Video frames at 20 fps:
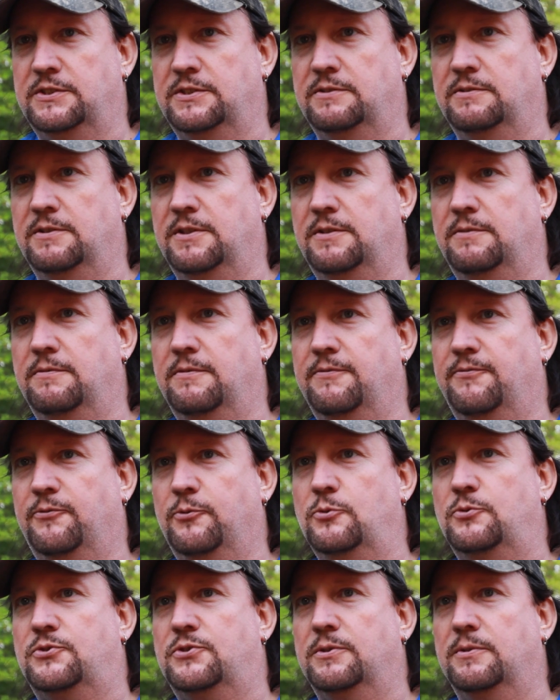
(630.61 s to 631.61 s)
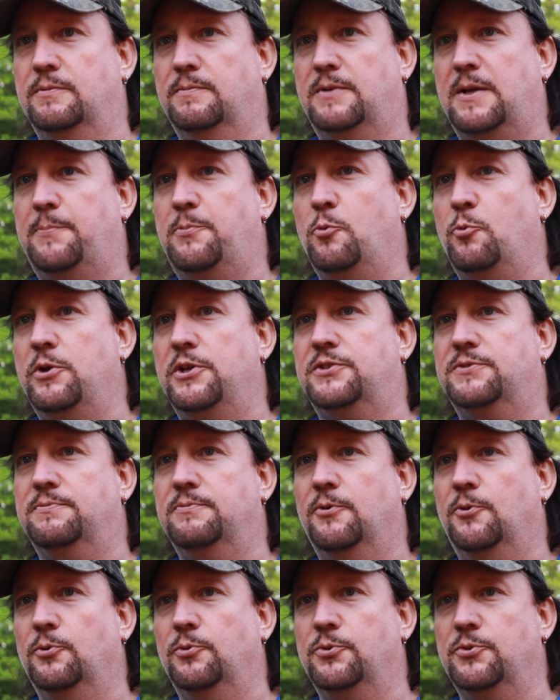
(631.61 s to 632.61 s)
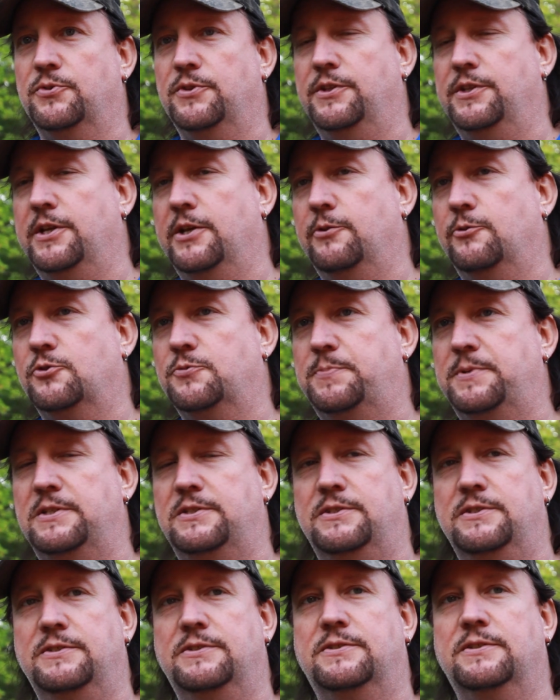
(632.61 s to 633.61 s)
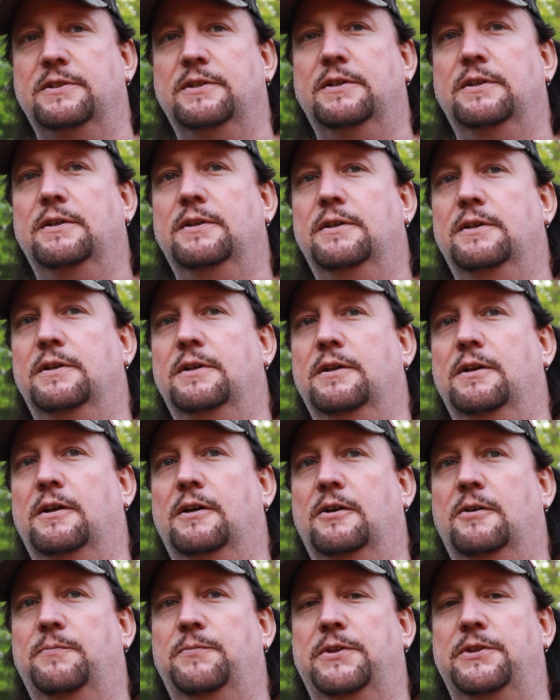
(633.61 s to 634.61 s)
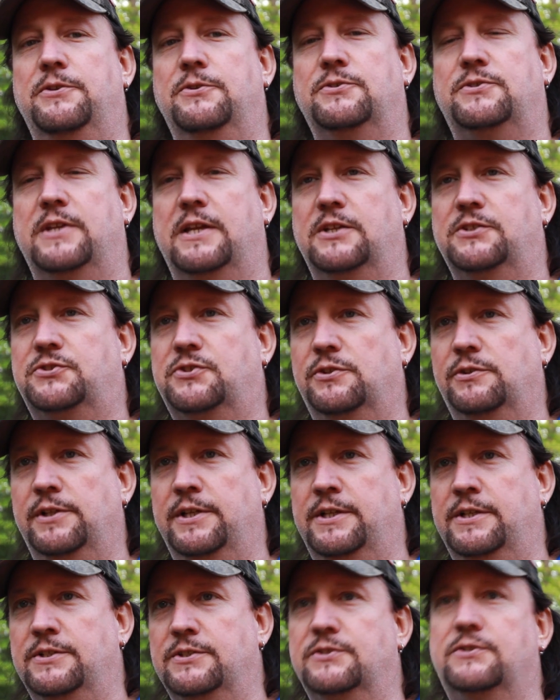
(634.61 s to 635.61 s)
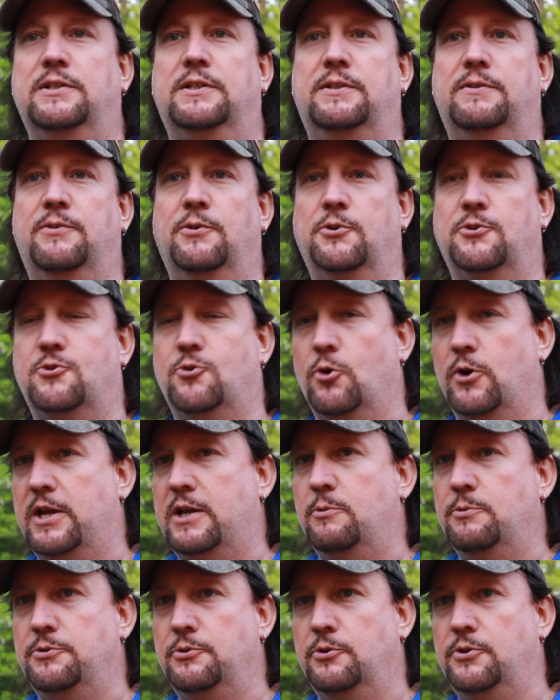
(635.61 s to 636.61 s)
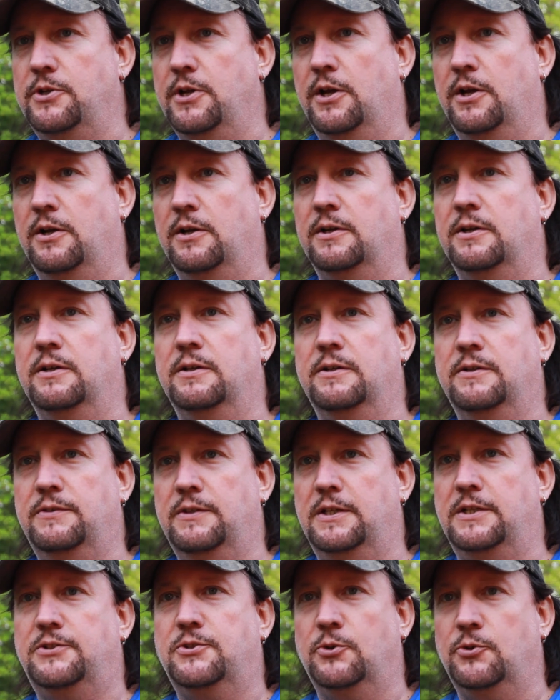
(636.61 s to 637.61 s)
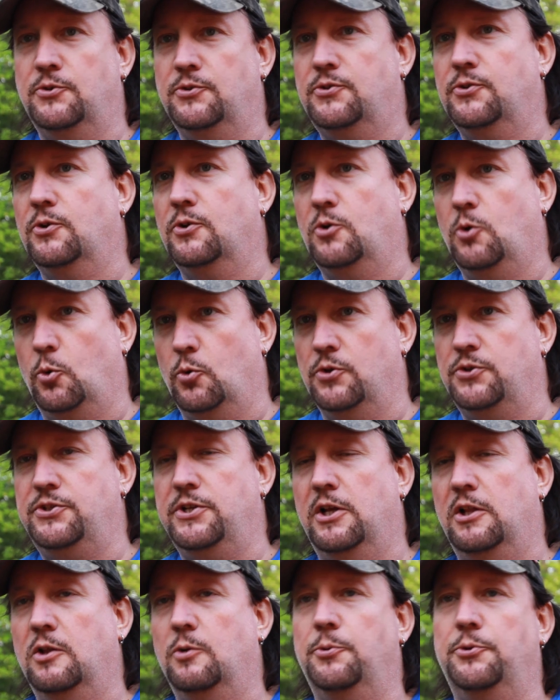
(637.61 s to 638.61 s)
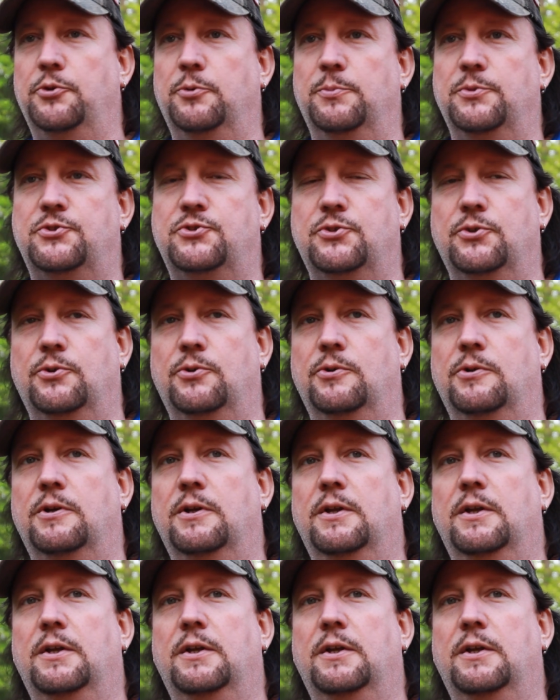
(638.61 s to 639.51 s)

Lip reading: It fruits a couple weeks earlier than the other species. Then there's the esculentas. They're gray when they're young, and they turn to golden yellow when they're mature.